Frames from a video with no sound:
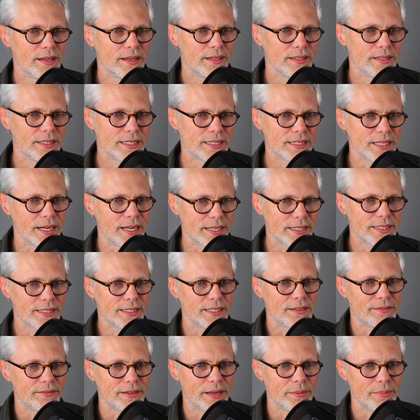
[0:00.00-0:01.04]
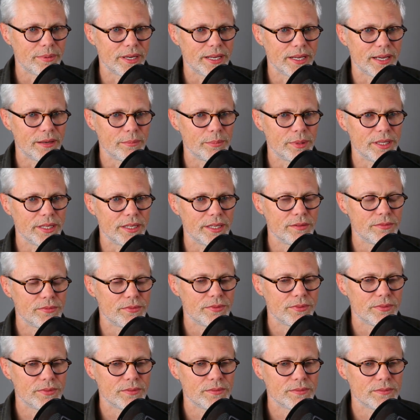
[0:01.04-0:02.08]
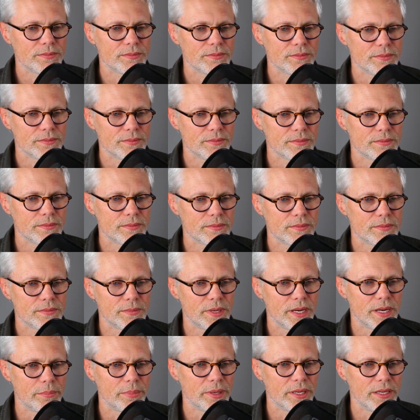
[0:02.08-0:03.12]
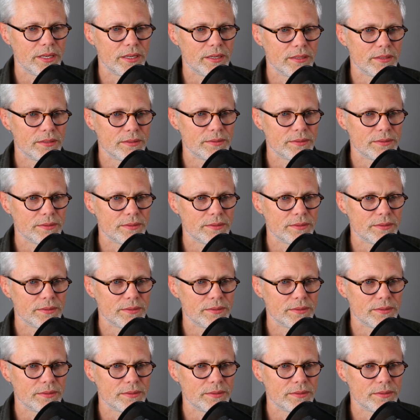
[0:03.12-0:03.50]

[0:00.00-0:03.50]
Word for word: dishonest stuff happening, I believe. My opinion.